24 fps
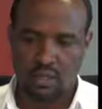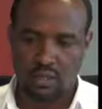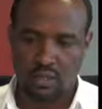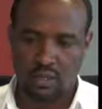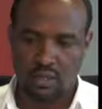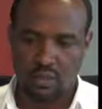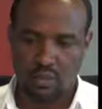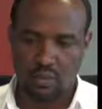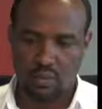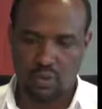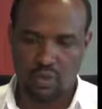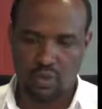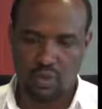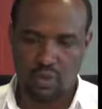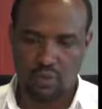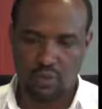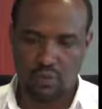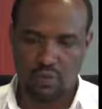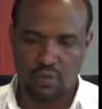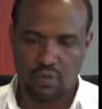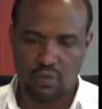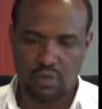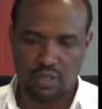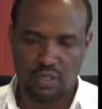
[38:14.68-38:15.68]
the water
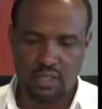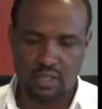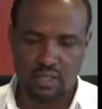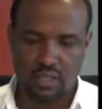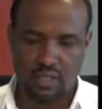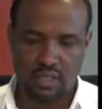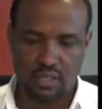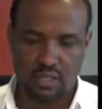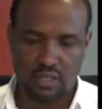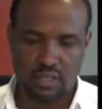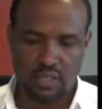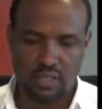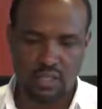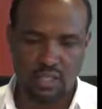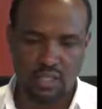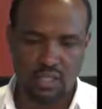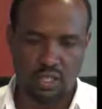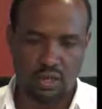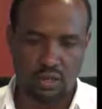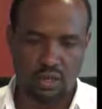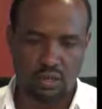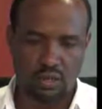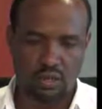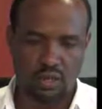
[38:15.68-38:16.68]
conveyance and distribution
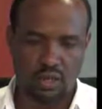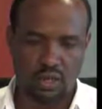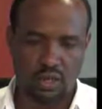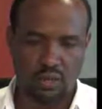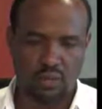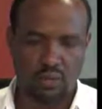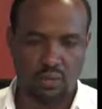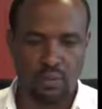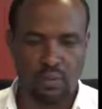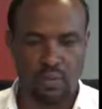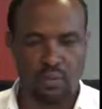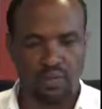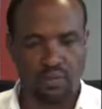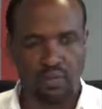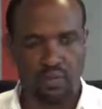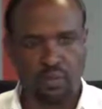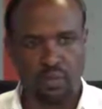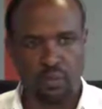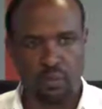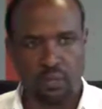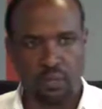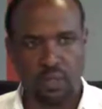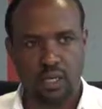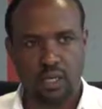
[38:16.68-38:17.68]
system developed for
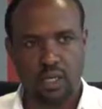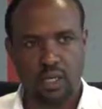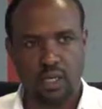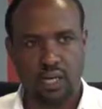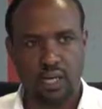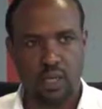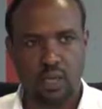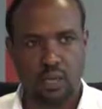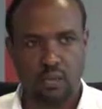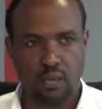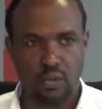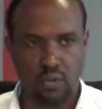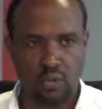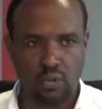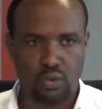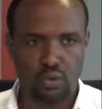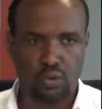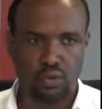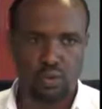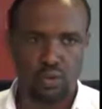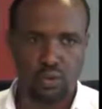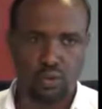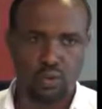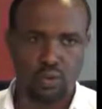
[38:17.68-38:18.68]
pioneer not
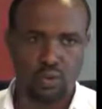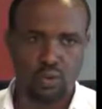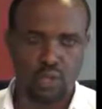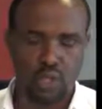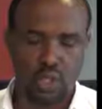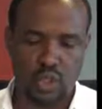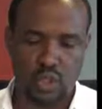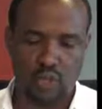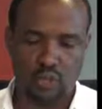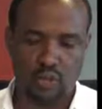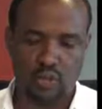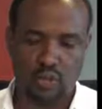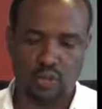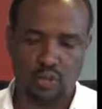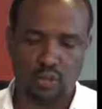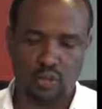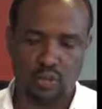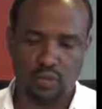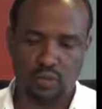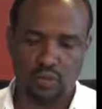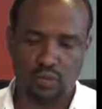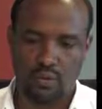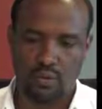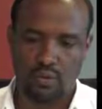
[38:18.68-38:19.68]
too suitable
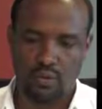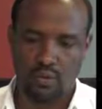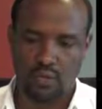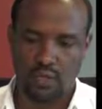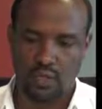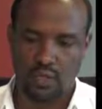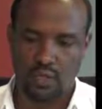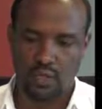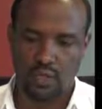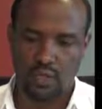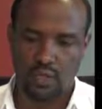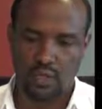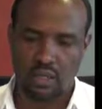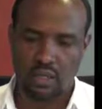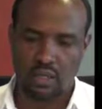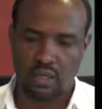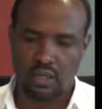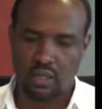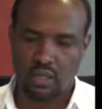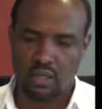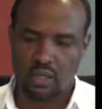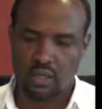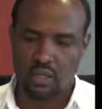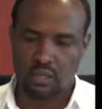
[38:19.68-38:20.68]
for the
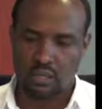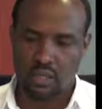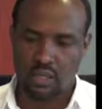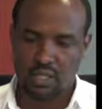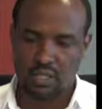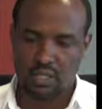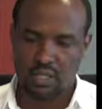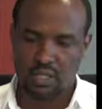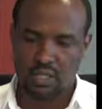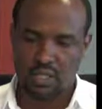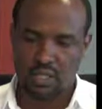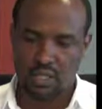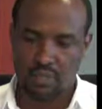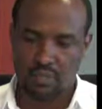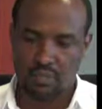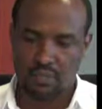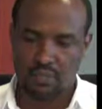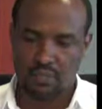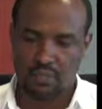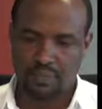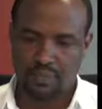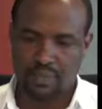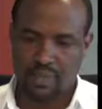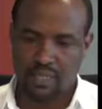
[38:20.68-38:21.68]
Spate system.
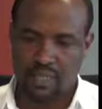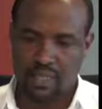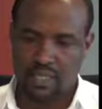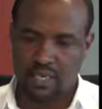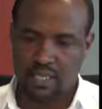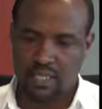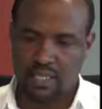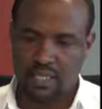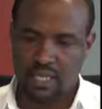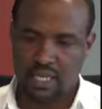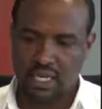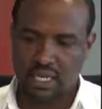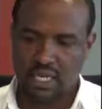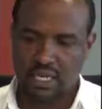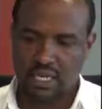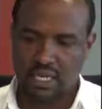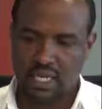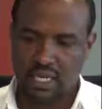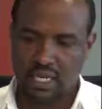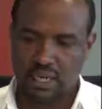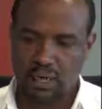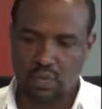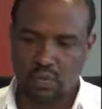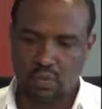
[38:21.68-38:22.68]
Then
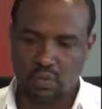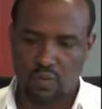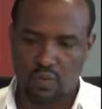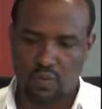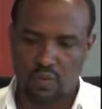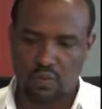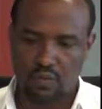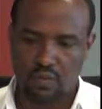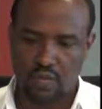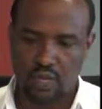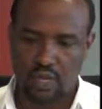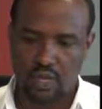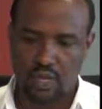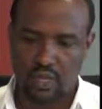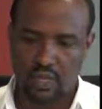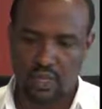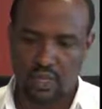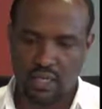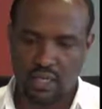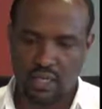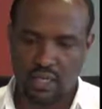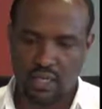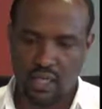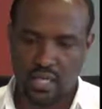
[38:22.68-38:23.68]
need to convey
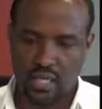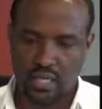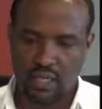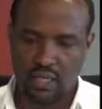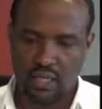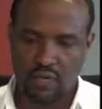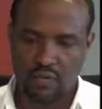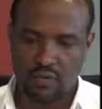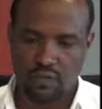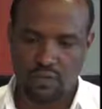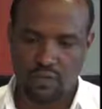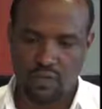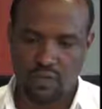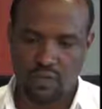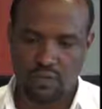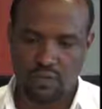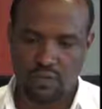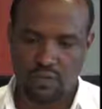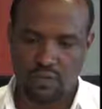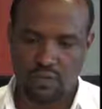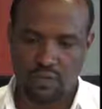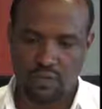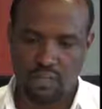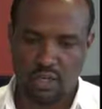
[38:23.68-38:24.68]
a large volume
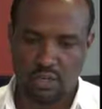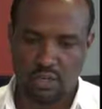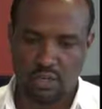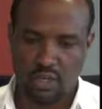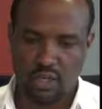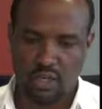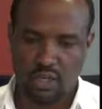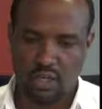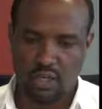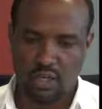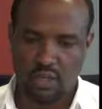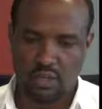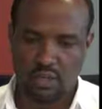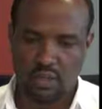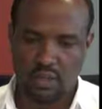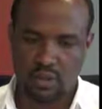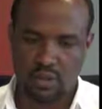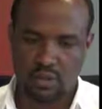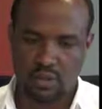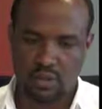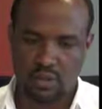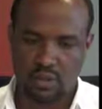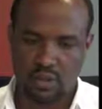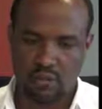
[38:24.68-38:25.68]
of water by
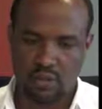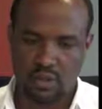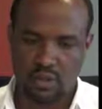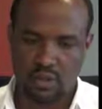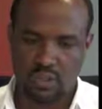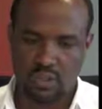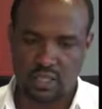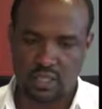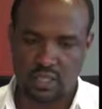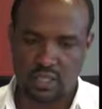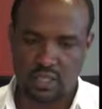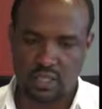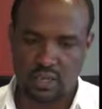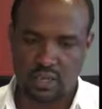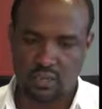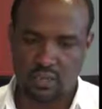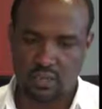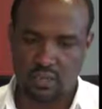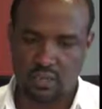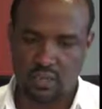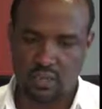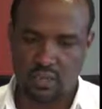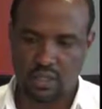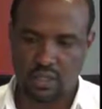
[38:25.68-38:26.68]
gravity to fields
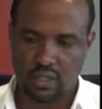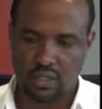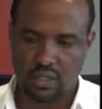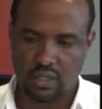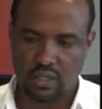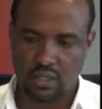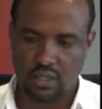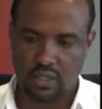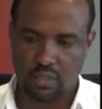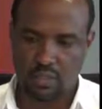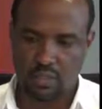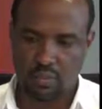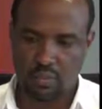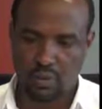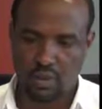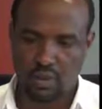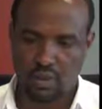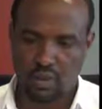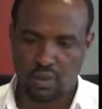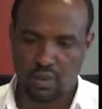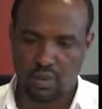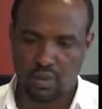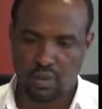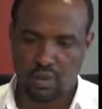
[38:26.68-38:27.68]
during the short
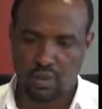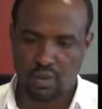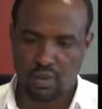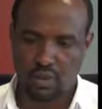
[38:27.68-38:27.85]
period